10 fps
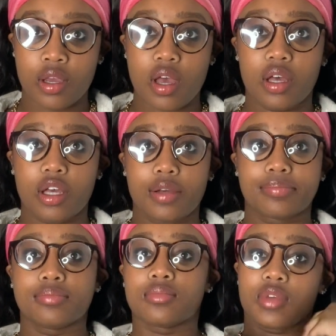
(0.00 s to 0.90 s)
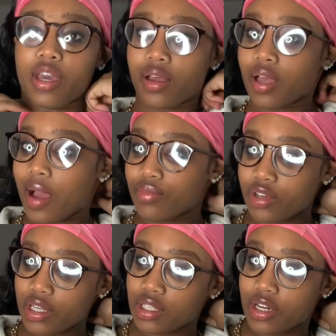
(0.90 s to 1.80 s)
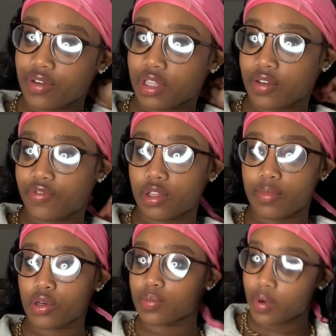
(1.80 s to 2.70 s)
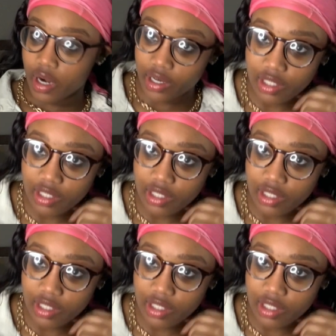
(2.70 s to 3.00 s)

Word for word: Um, yeah, I'm dressed and everything for the most part.